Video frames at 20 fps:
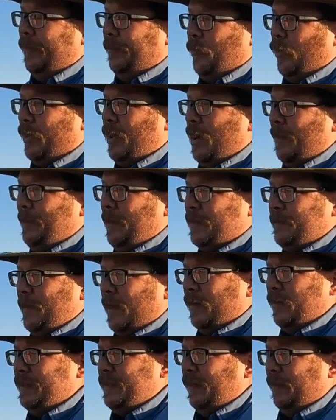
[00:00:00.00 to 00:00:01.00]
more complex
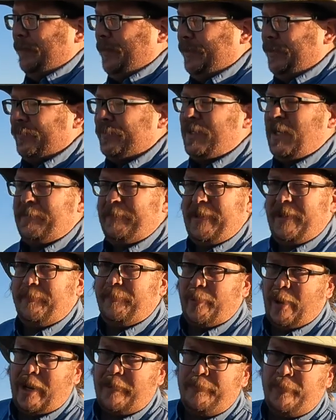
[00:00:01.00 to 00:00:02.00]
models there, but there's going to be a
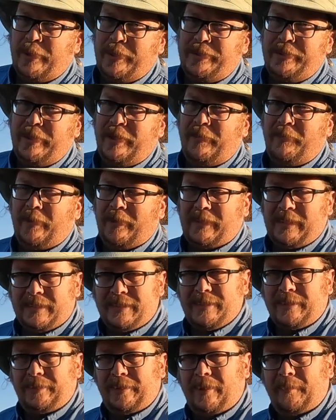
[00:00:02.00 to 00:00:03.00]
break point there where it
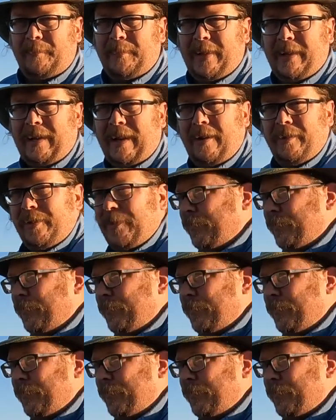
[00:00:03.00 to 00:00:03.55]
gets a little bit out of